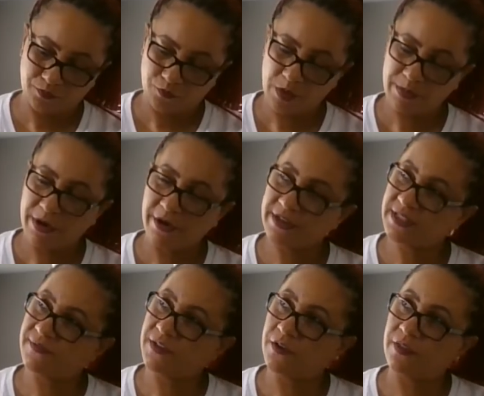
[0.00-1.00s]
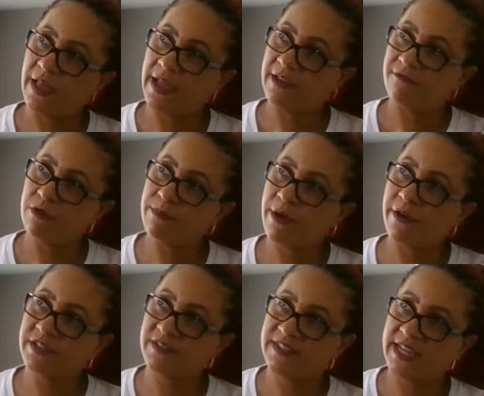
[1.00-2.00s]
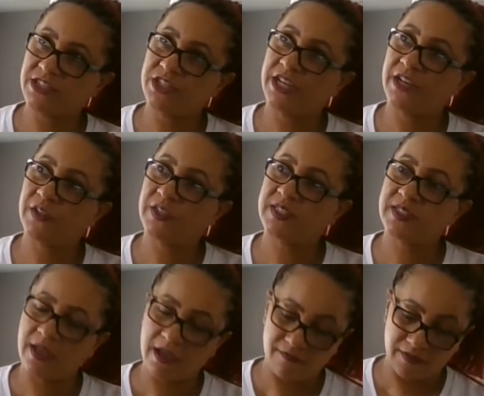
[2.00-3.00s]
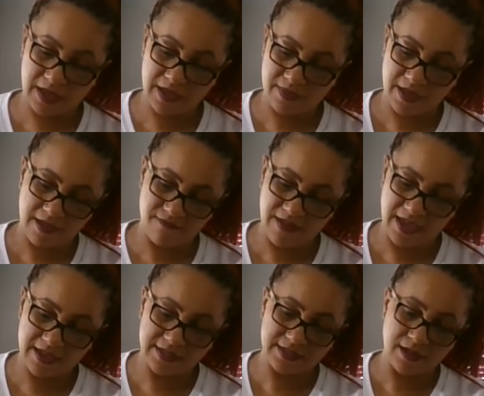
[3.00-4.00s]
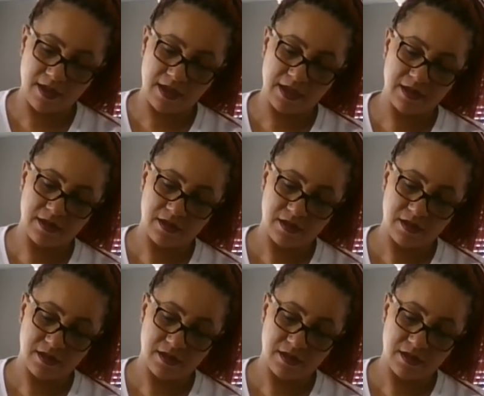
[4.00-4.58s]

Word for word: What parts of your life, what parts of Sagittarius life can they advance on?